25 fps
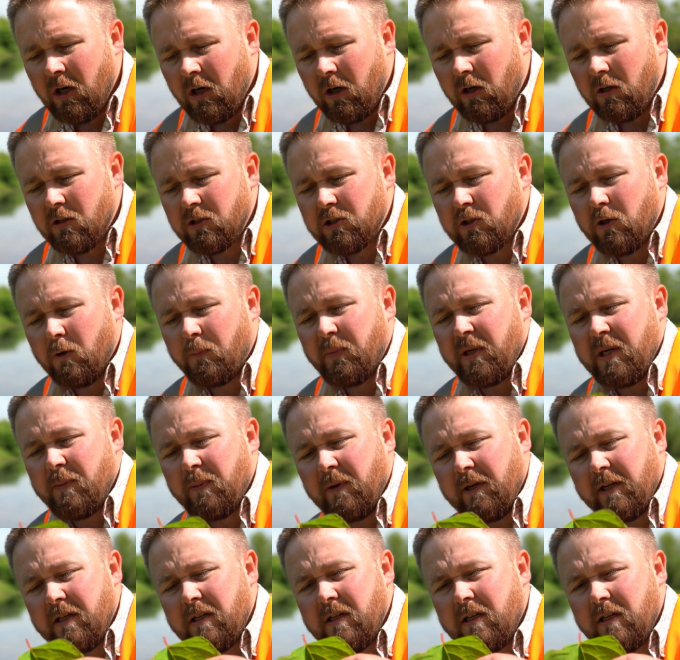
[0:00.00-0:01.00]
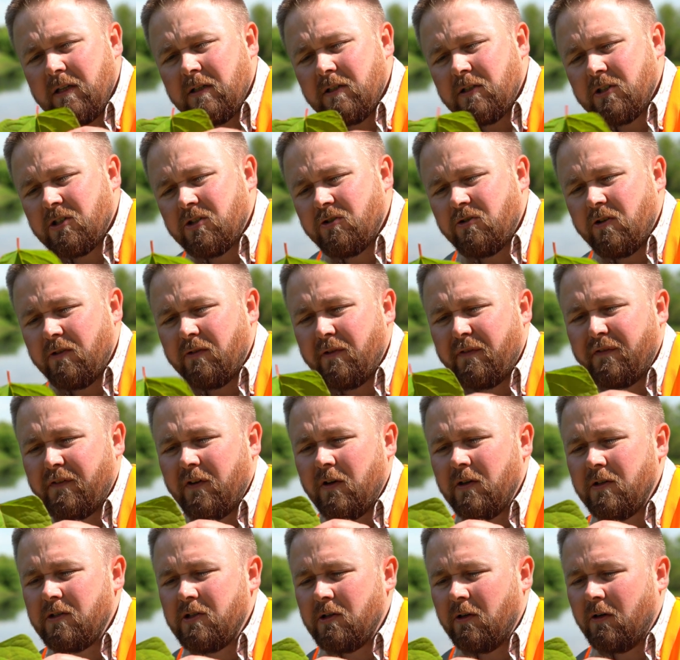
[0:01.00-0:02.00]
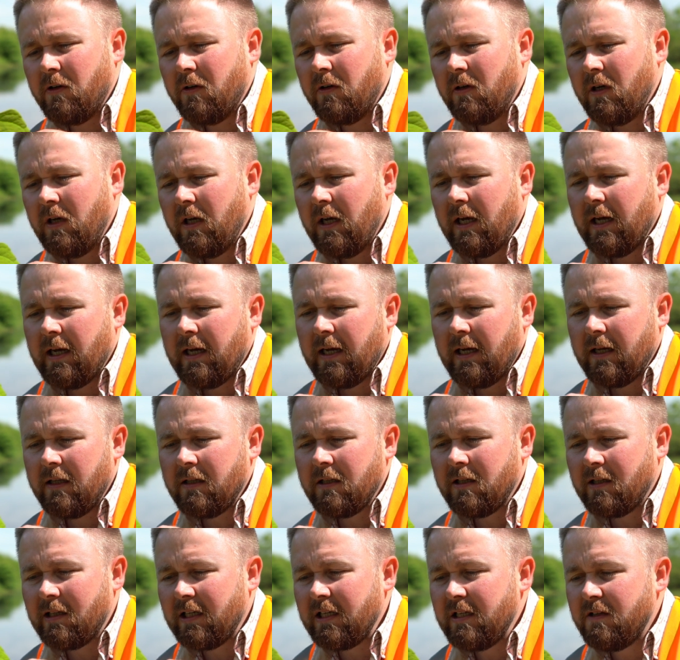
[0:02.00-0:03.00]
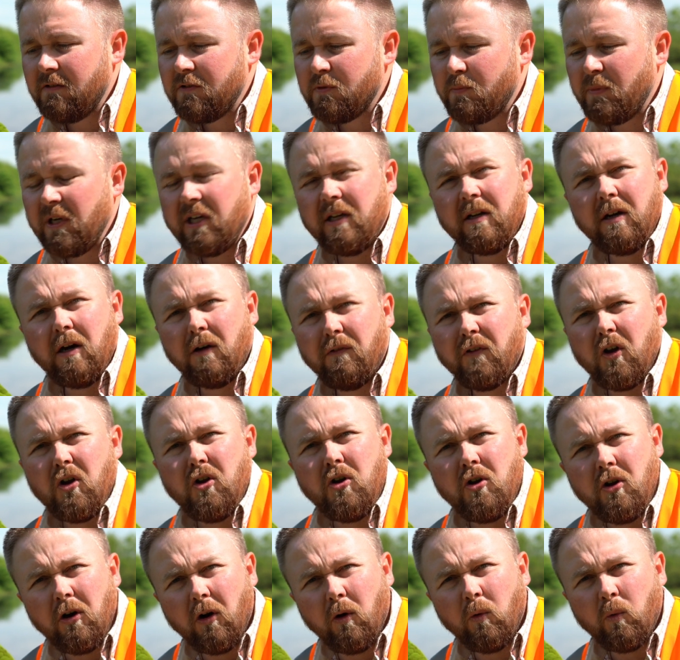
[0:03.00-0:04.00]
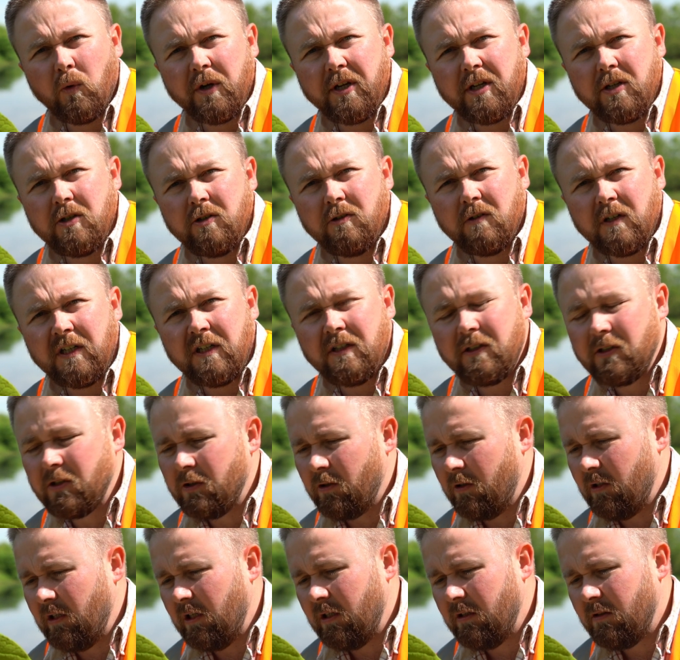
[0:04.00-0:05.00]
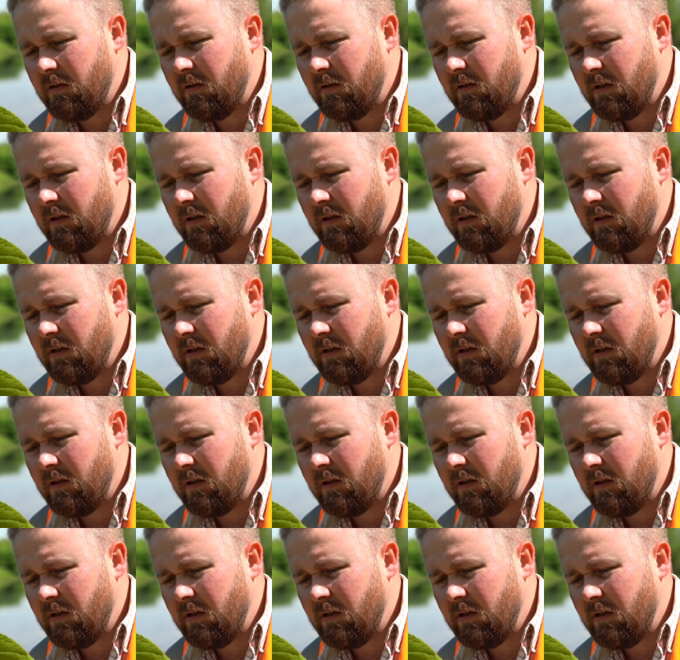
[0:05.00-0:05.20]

Also, people in the industry refer to the leaves being of knotweed green colour.